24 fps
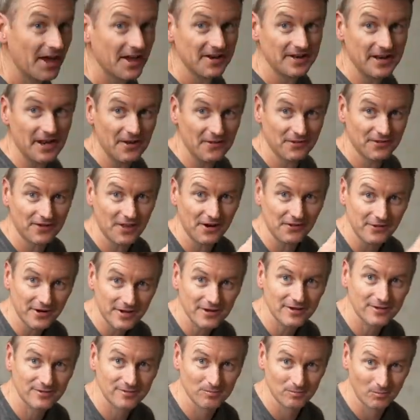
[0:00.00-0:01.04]
Now there
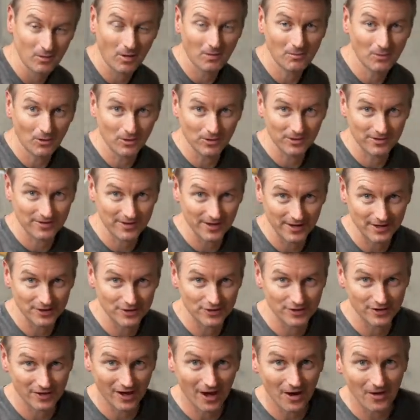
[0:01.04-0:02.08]
is one more stage
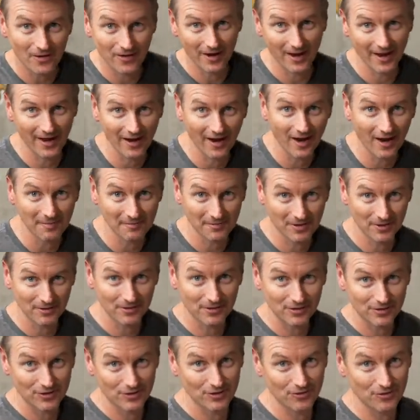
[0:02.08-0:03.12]
to go here. I'm
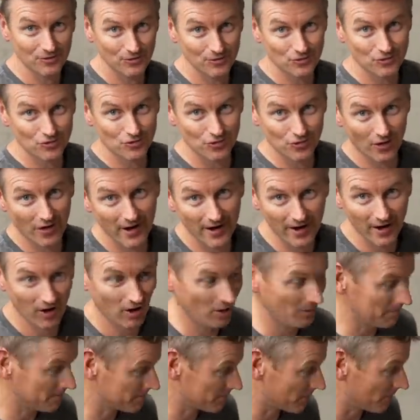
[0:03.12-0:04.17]
going to dry
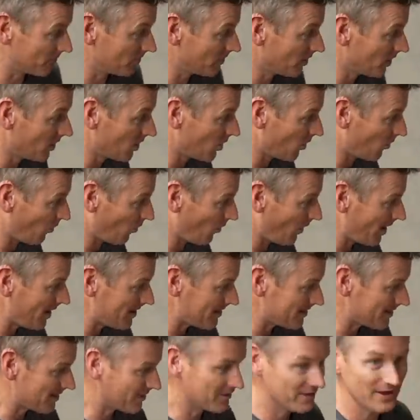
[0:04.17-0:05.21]
hop. So
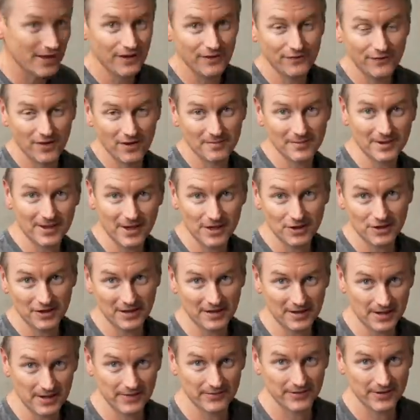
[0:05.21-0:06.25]
when the fermentation
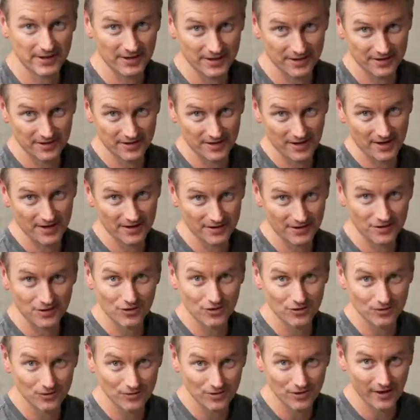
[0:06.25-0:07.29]
activity starts
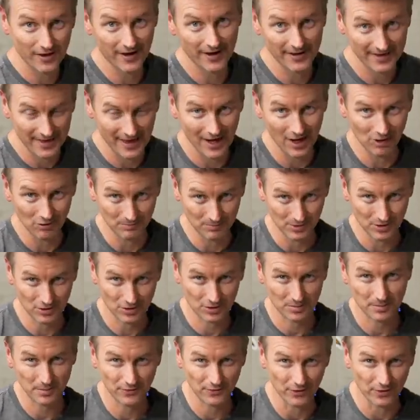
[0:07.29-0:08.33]
to die down, but
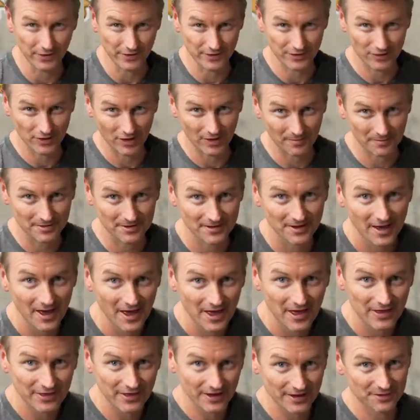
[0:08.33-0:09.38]
just before it stops,
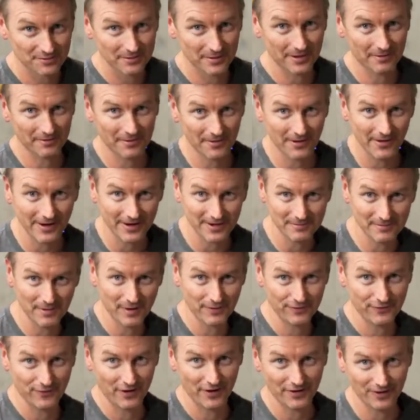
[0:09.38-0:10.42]
that's when I'm going to add in my
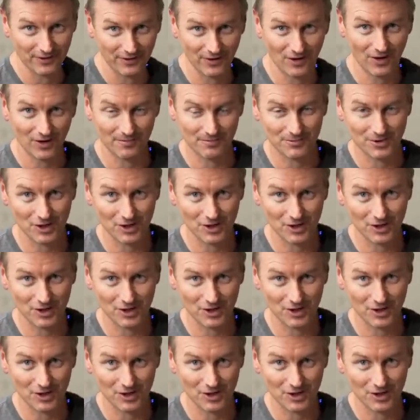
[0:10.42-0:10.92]
final hop